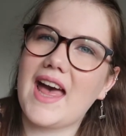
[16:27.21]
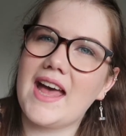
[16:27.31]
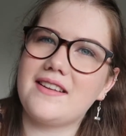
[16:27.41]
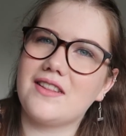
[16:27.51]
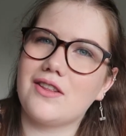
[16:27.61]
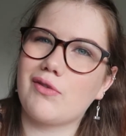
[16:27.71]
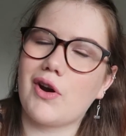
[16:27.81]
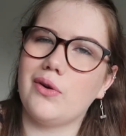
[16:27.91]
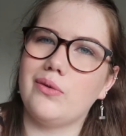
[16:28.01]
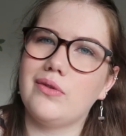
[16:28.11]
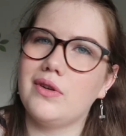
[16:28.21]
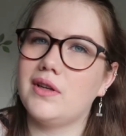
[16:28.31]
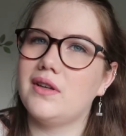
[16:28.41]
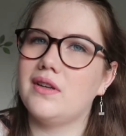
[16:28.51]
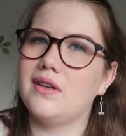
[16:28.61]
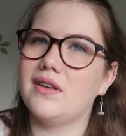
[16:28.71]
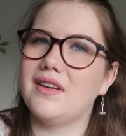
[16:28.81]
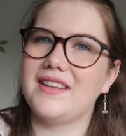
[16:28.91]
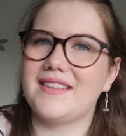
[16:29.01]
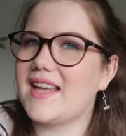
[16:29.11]
heir to the throne.
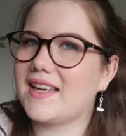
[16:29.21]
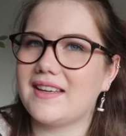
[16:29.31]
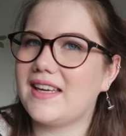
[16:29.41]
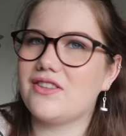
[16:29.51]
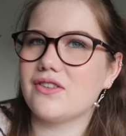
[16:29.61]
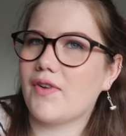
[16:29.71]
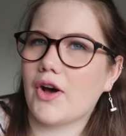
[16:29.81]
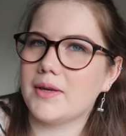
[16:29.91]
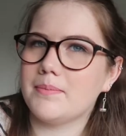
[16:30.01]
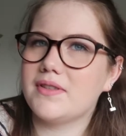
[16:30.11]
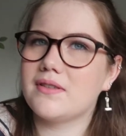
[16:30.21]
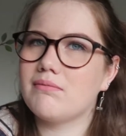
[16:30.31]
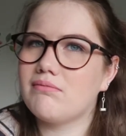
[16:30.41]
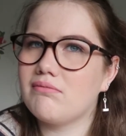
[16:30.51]
And the second kid just vibes.